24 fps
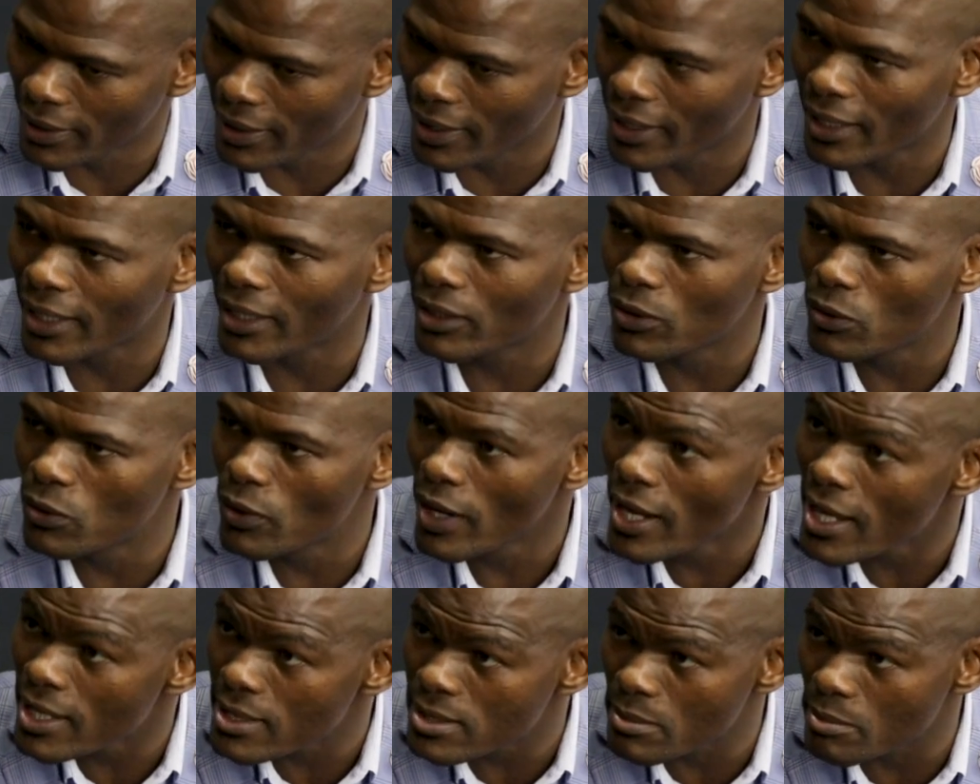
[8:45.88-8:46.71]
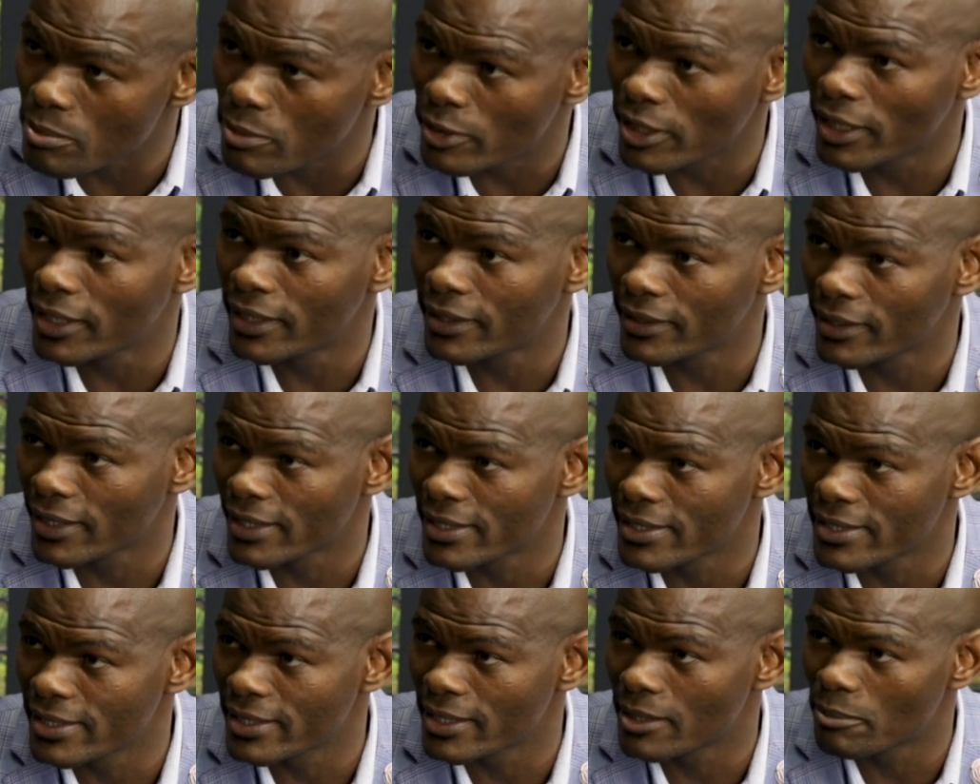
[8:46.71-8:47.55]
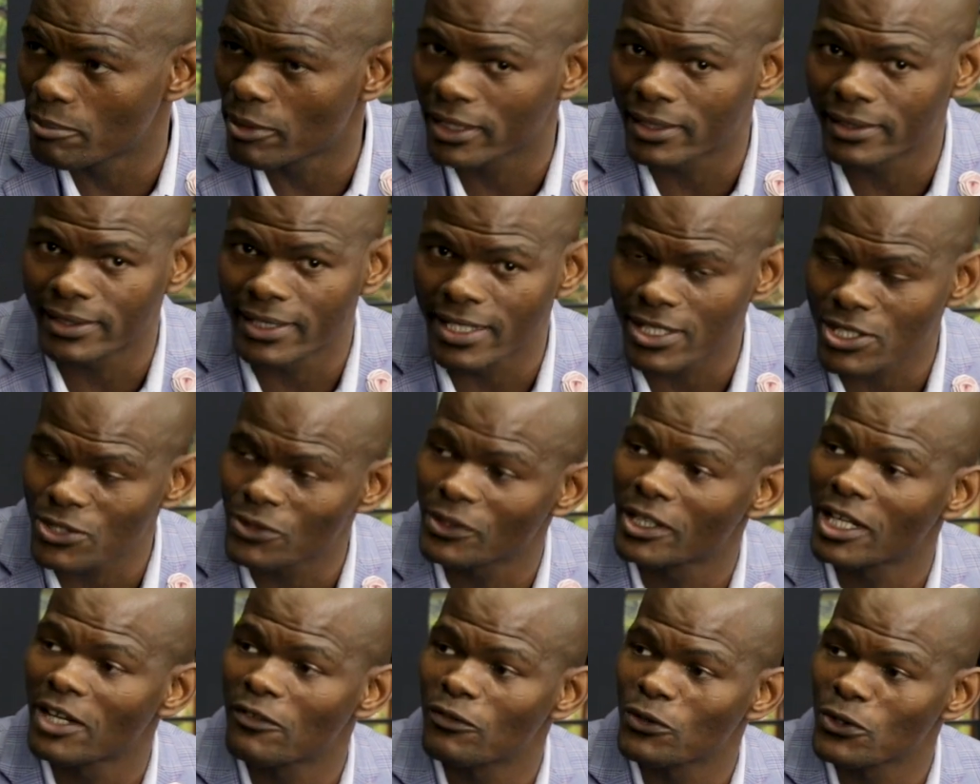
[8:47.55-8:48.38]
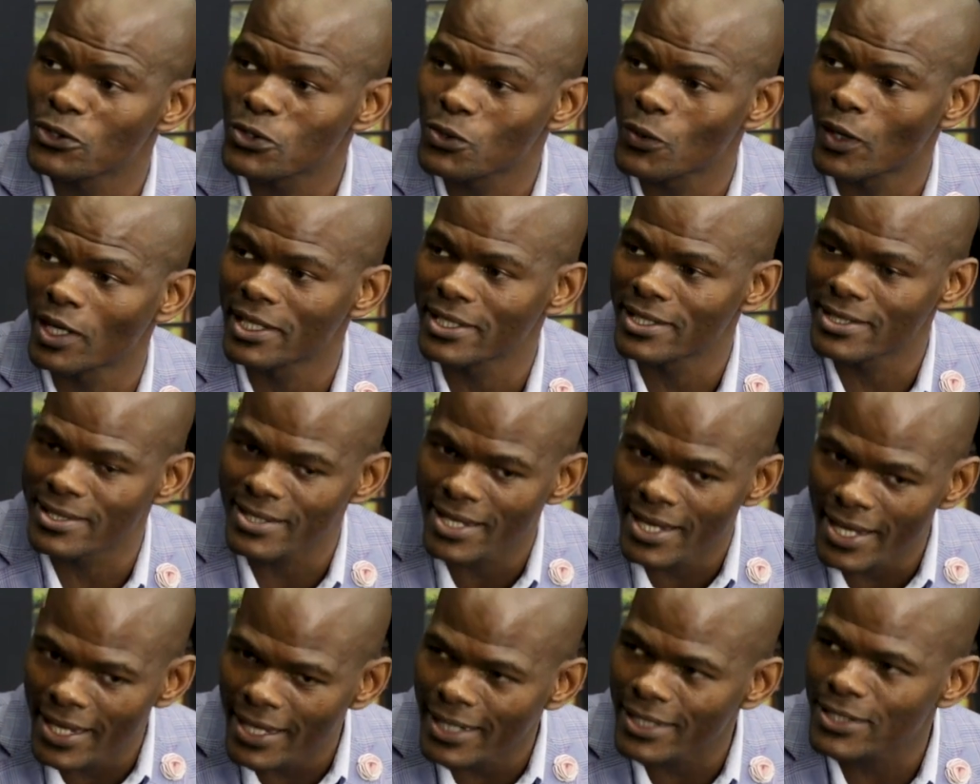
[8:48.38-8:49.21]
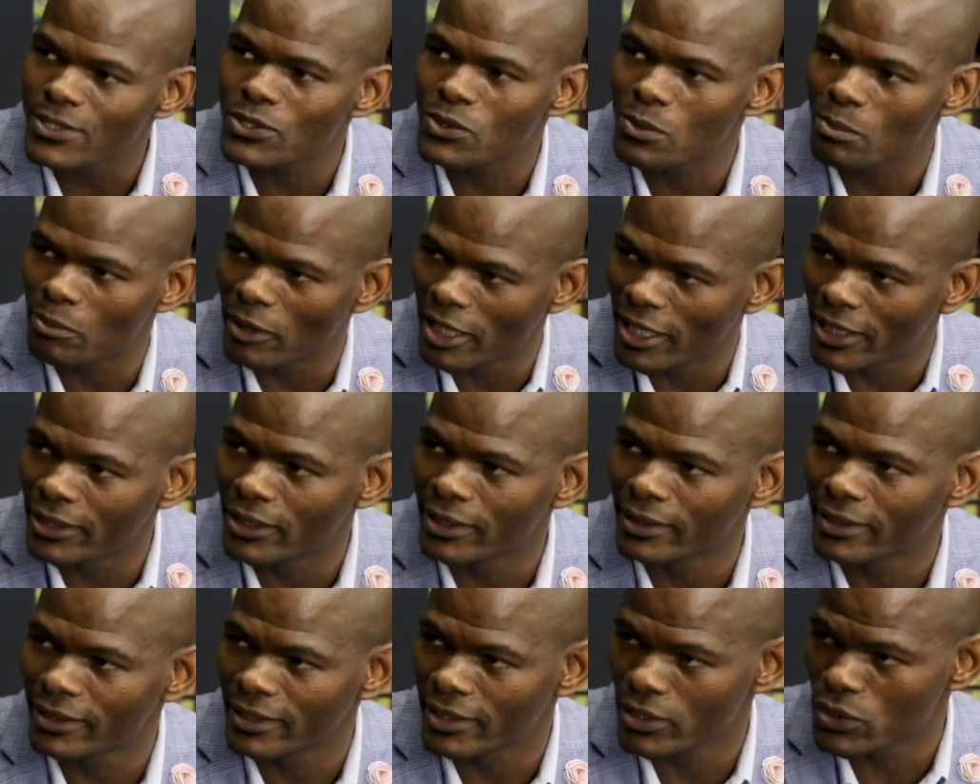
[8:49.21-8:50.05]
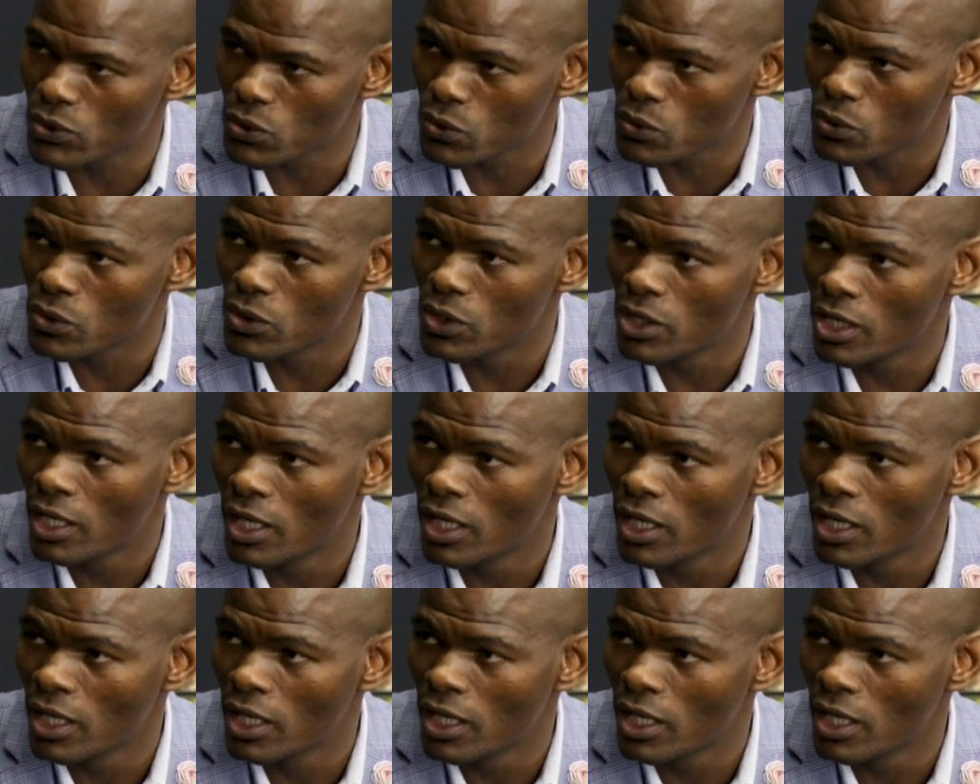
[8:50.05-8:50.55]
a guy who has a brilliant idea but does not have those qualities. It's to blend the two.